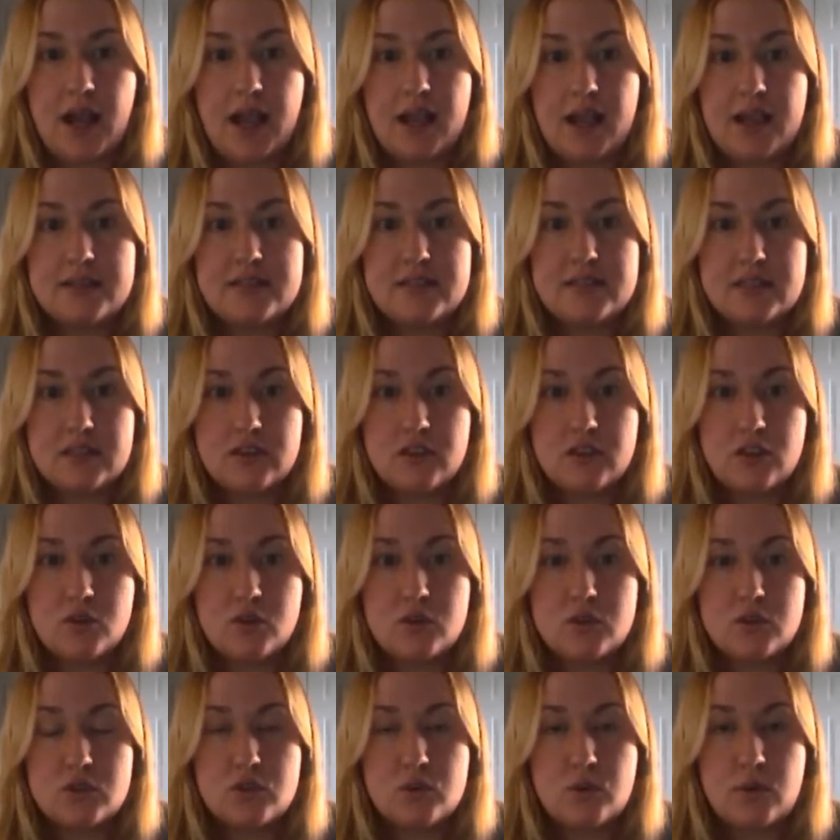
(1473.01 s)
I did
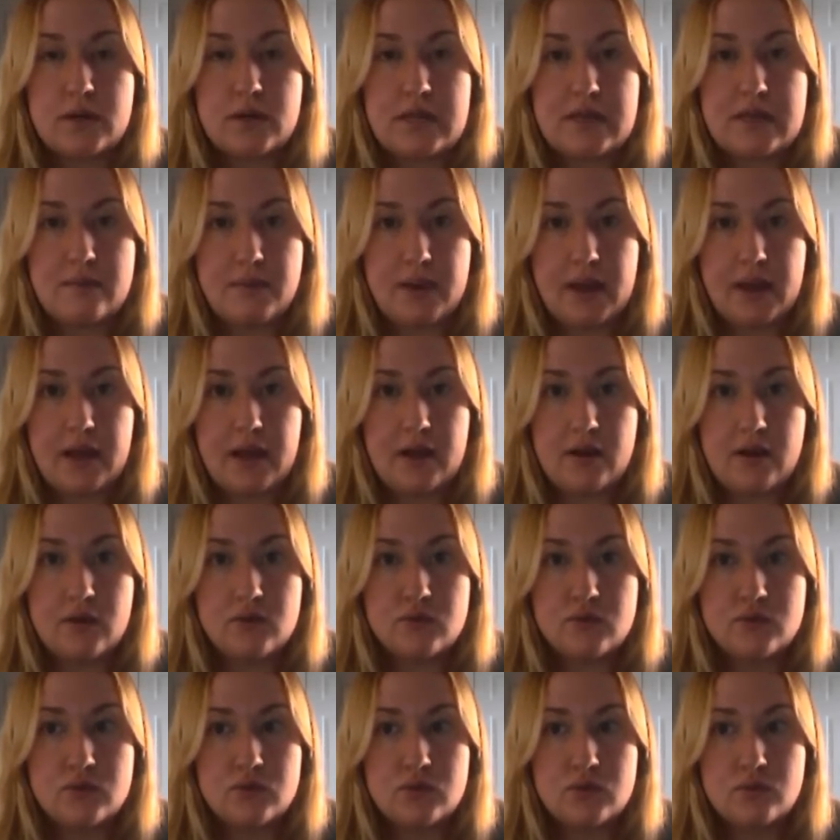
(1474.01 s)
lose 20
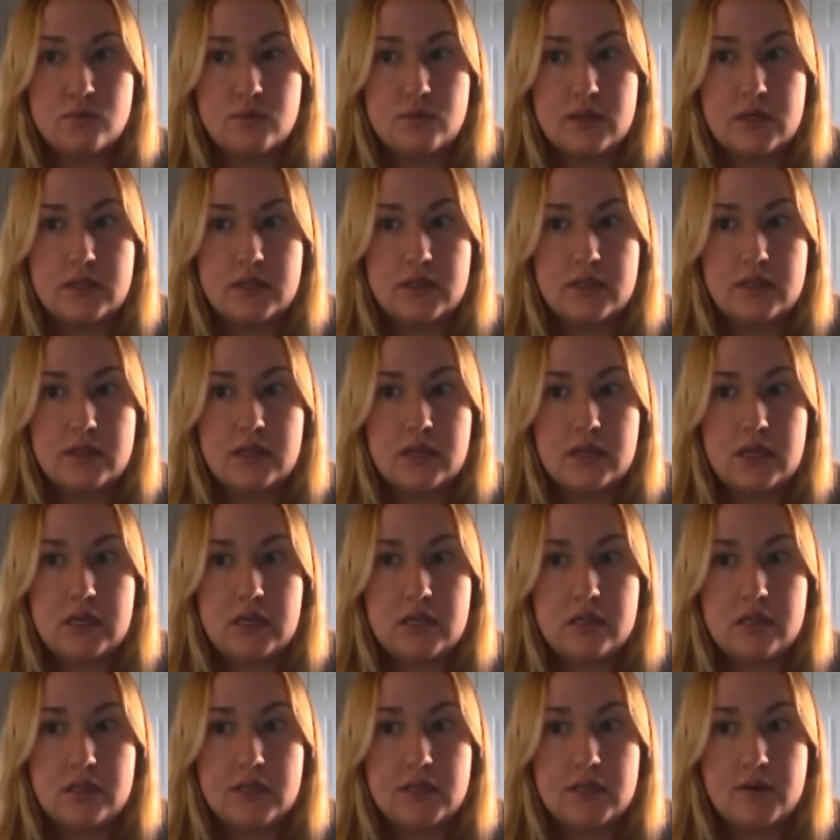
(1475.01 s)
pounds with
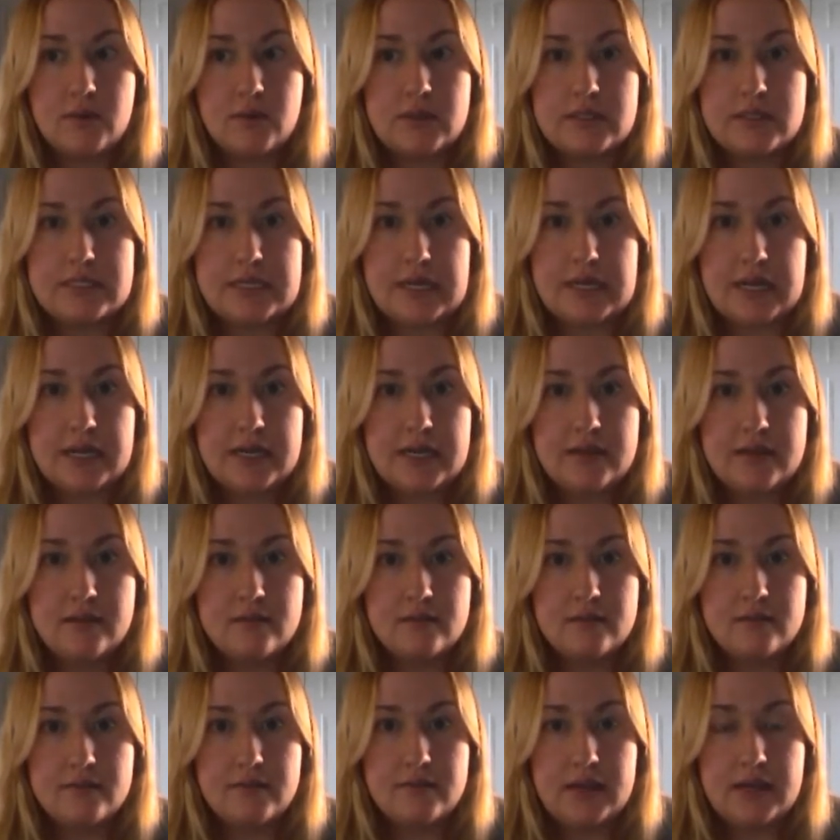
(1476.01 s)
the liquid
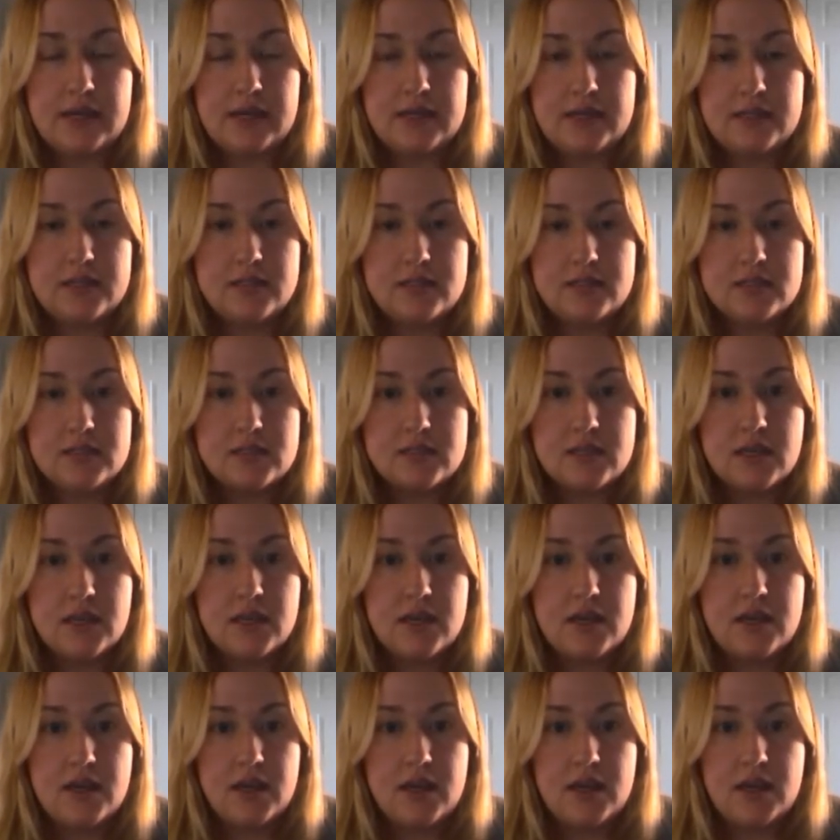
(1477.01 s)
diet phase.
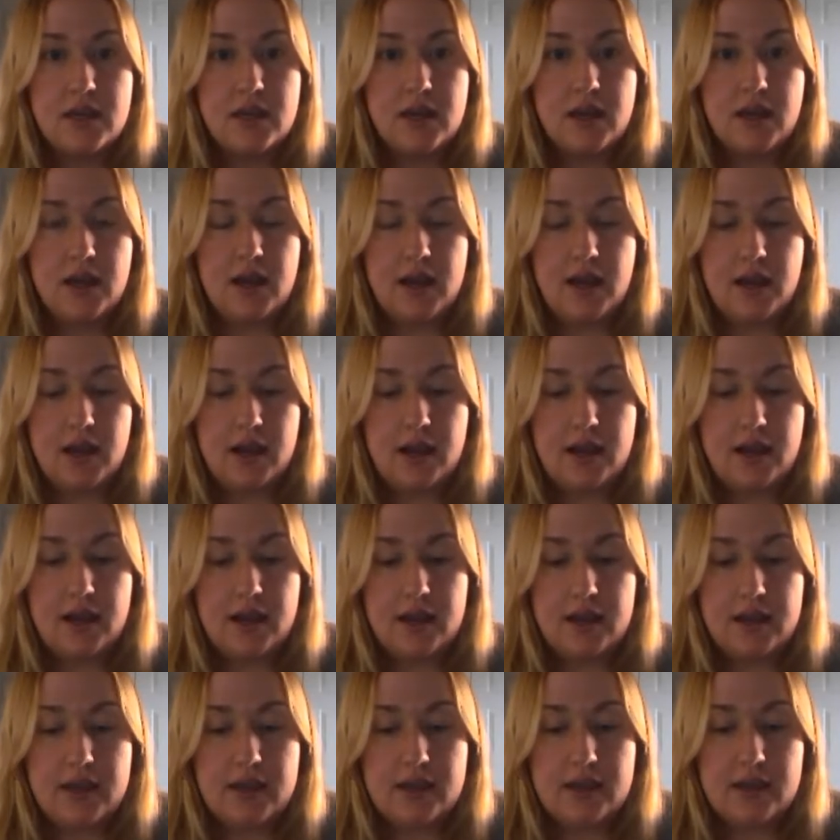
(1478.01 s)

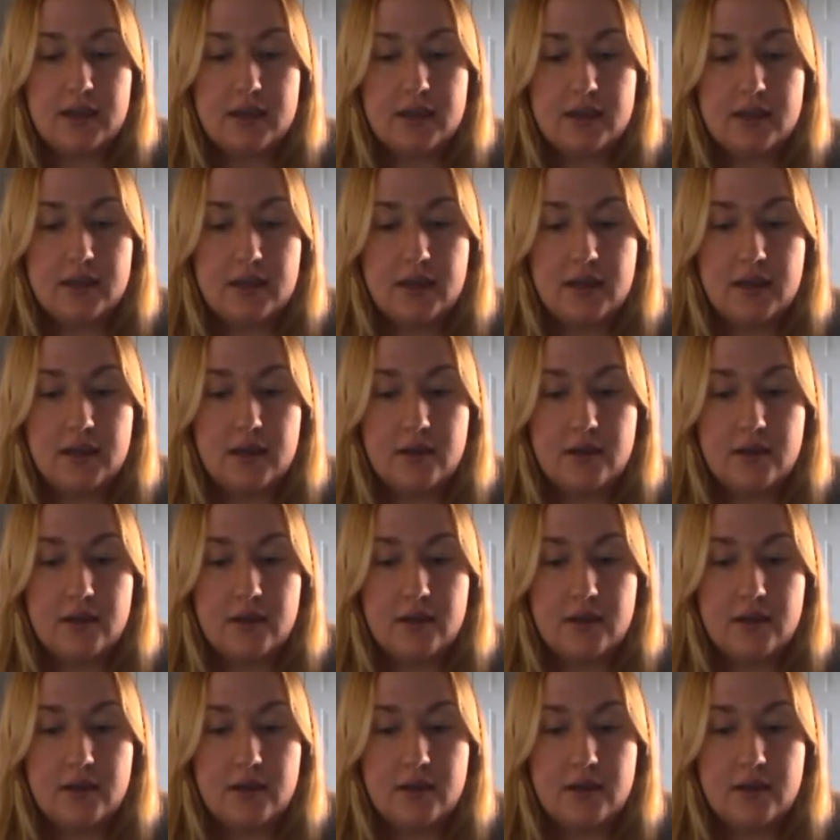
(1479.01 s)
I